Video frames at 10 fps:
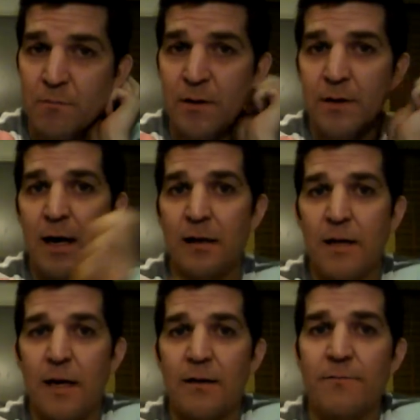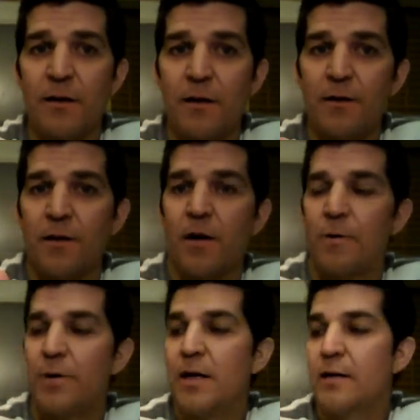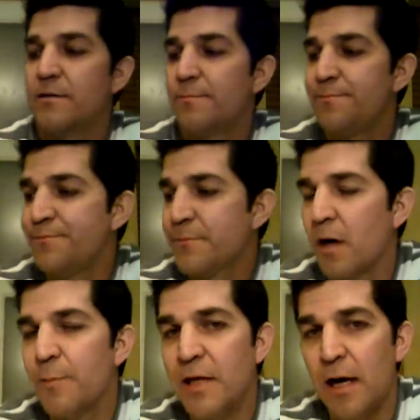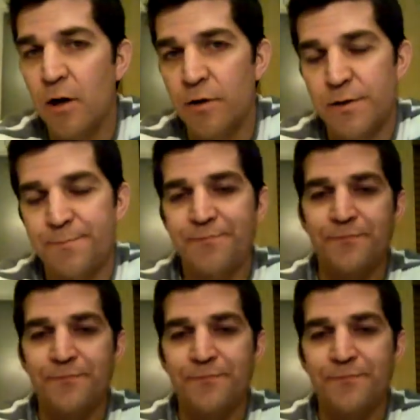but not a lot of the Carmeneres.